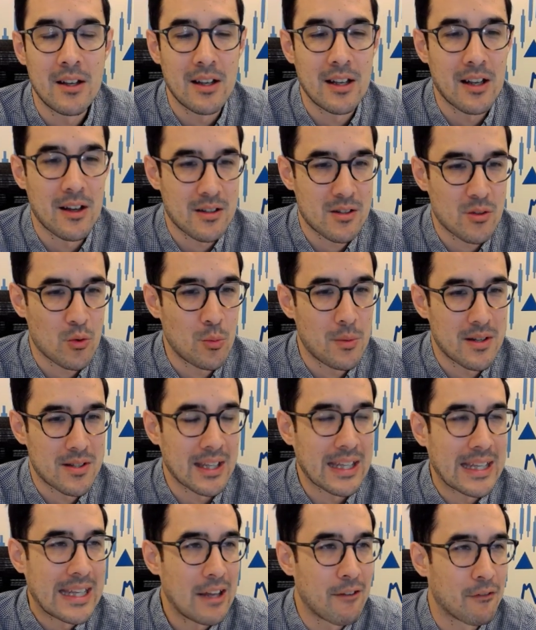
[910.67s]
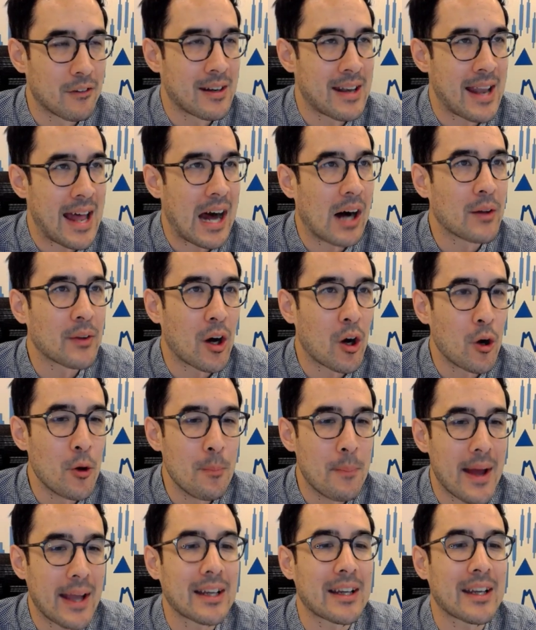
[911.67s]
you know it's almost a given now that
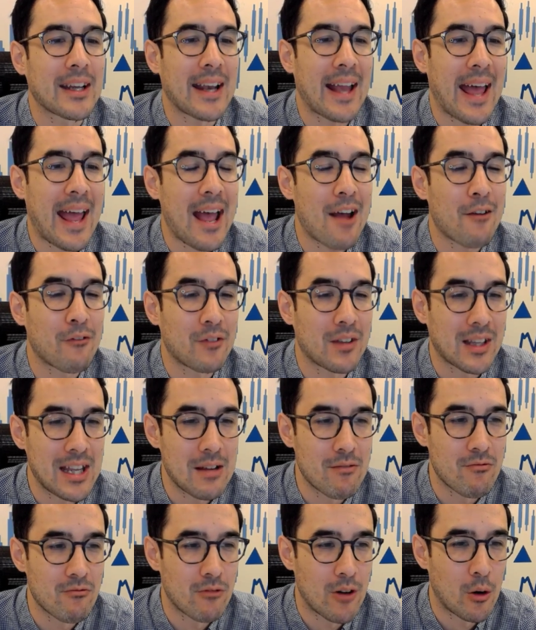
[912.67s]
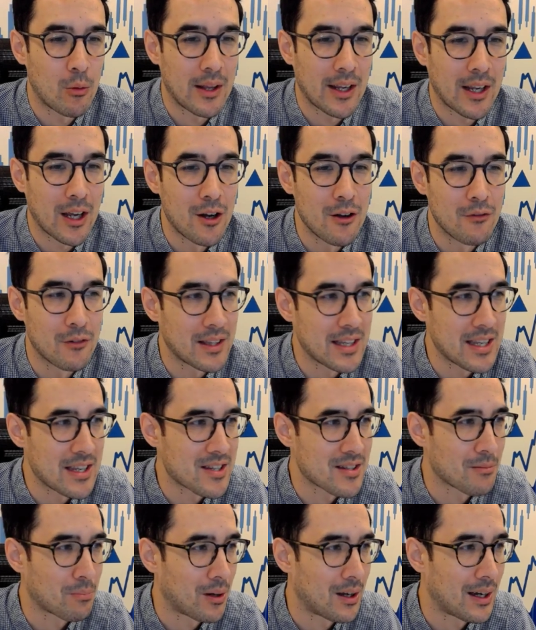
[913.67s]
OPEC are going to have to keep rolling over these
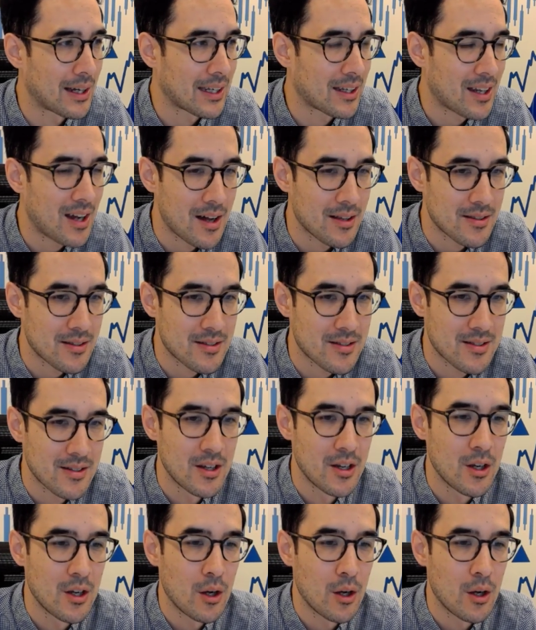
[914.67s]
supply cuts